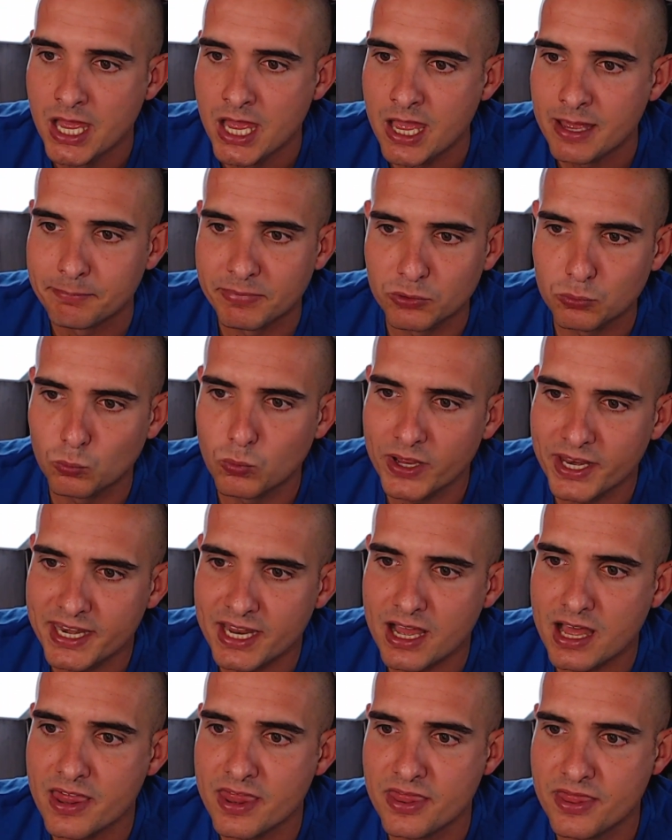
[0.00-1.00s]
But when
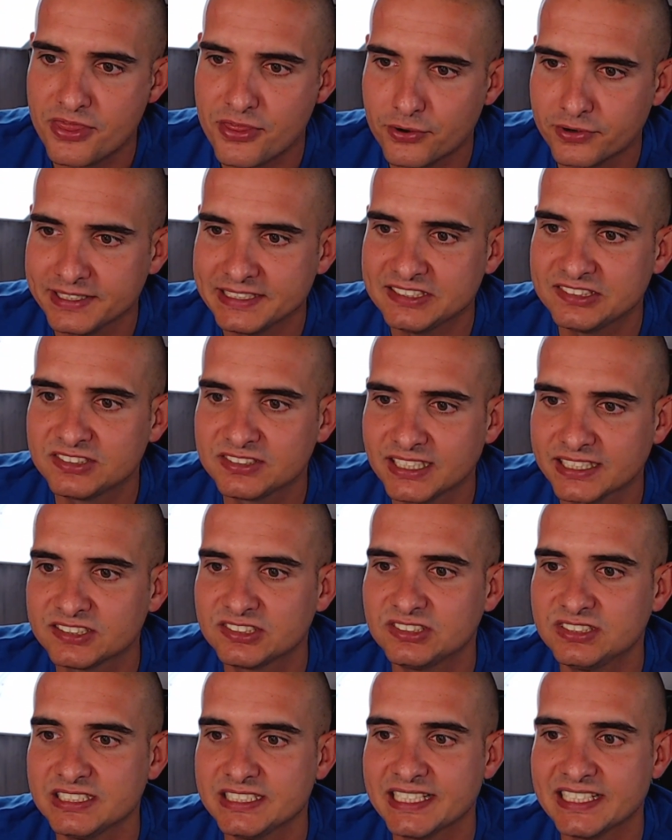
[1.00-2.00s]
a
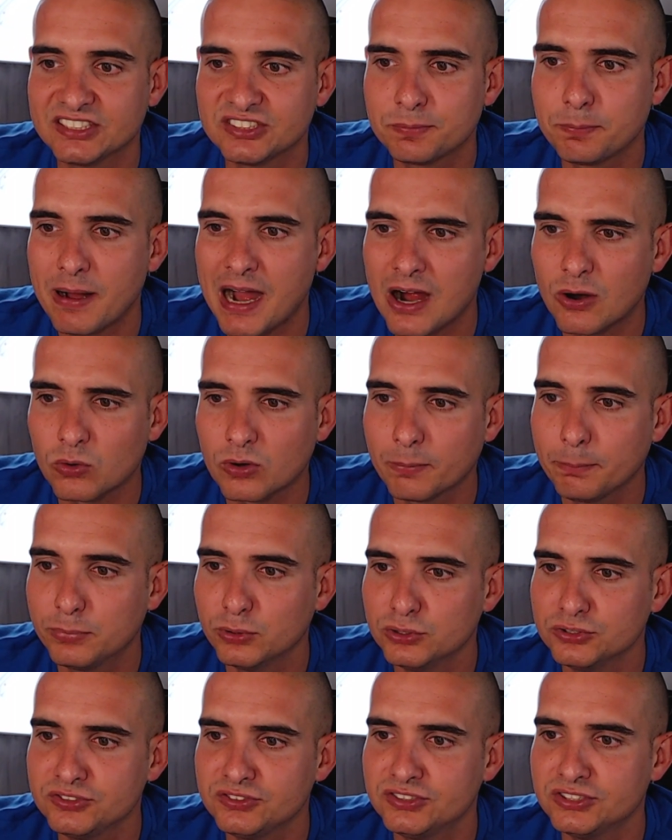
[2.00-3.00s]
3060 is power
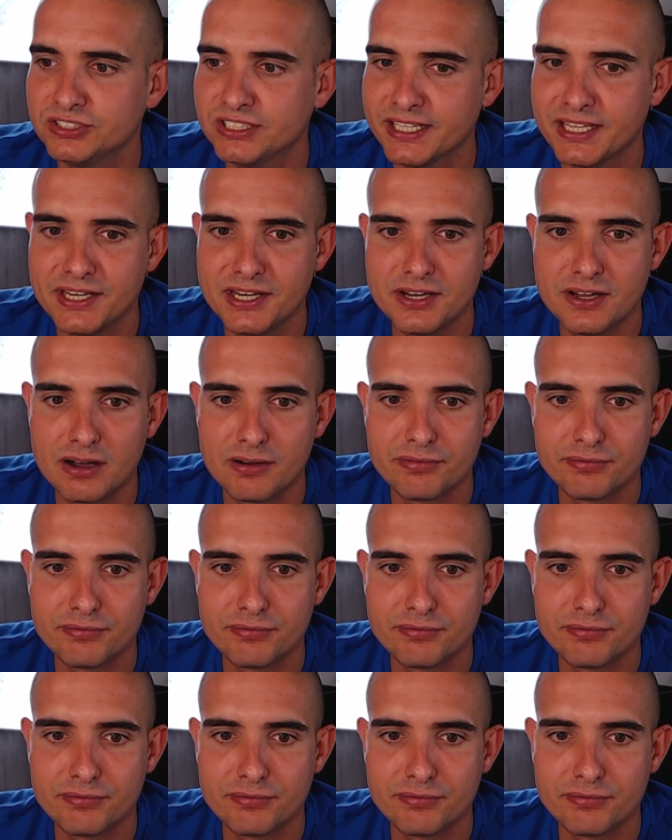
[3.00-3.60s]
boosted enough,